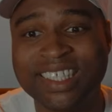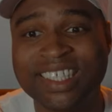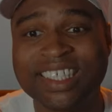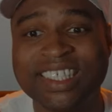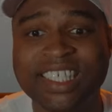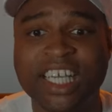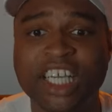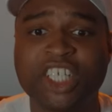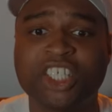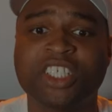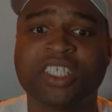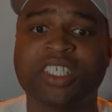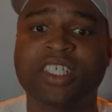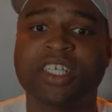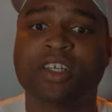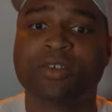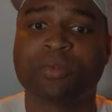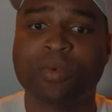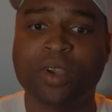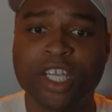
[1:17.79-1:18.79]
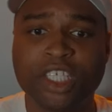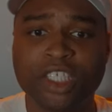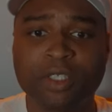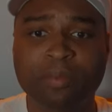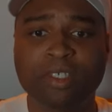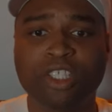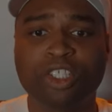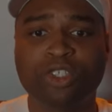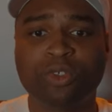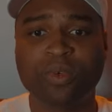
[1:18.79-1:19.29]
C-section can range
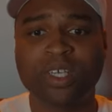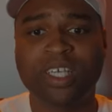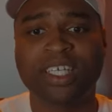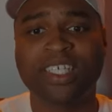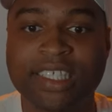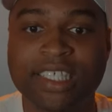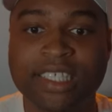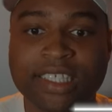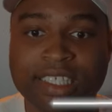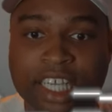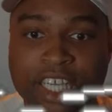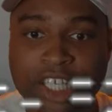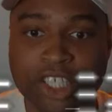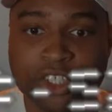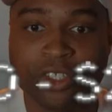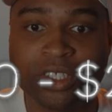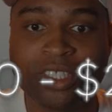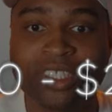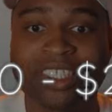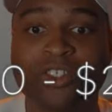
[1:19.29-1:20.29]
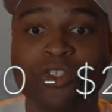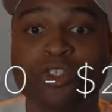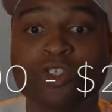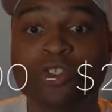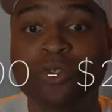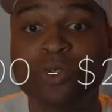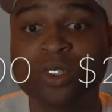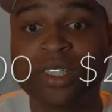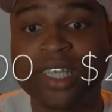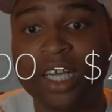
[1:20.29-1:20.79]
between $600 to
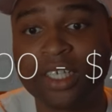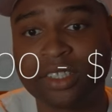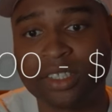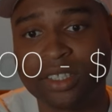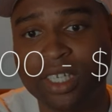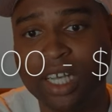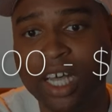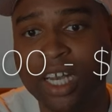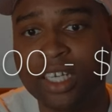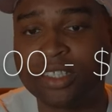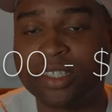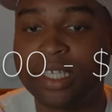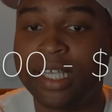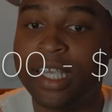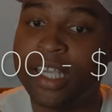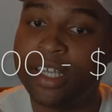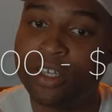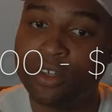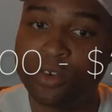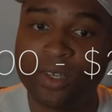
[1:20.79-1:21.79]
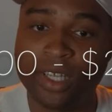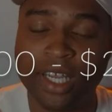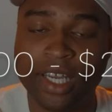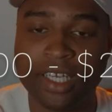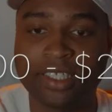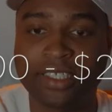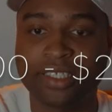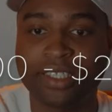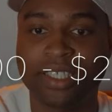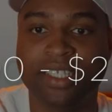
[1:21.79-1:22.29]
$2,000 in the
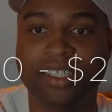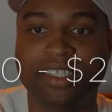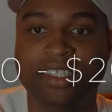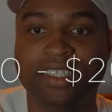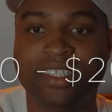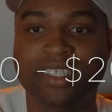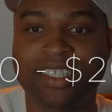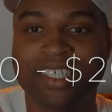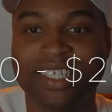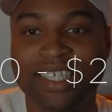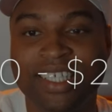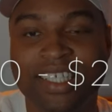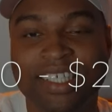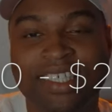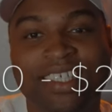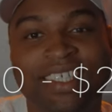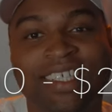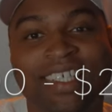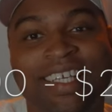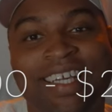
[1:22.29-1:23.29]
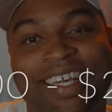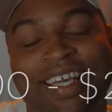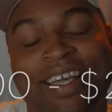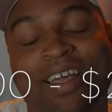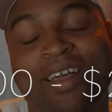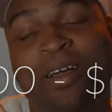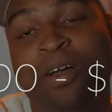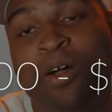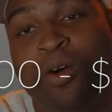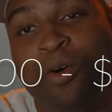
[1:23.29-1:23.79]
United States.
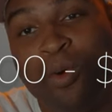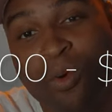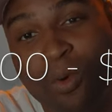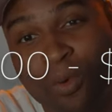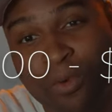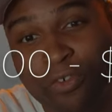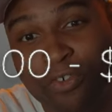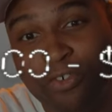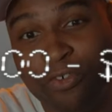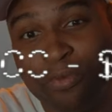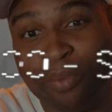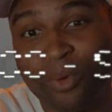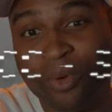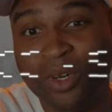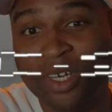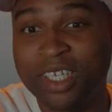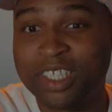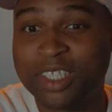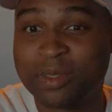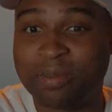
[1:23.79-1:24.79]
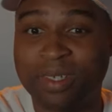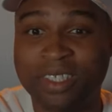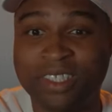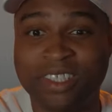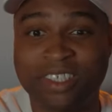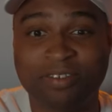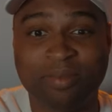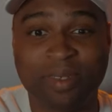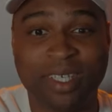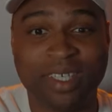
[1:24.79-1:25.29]
Whew, pretty
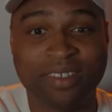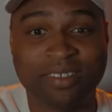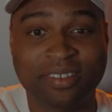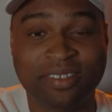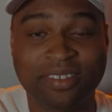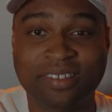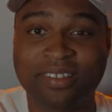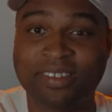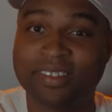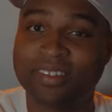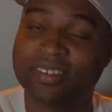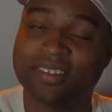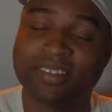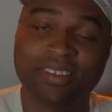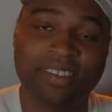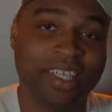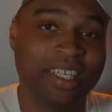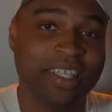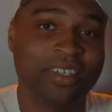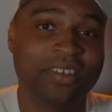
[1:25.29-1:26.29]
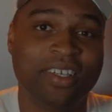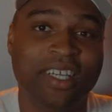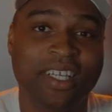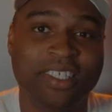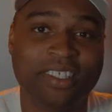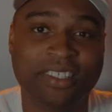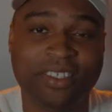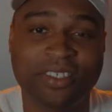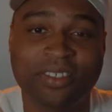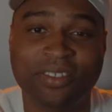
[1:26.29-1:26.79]
expensive, man. I ain't gonna lie
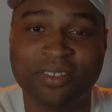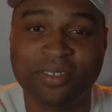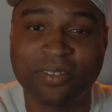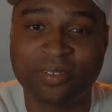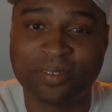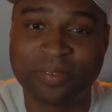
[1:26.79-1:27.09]
to you.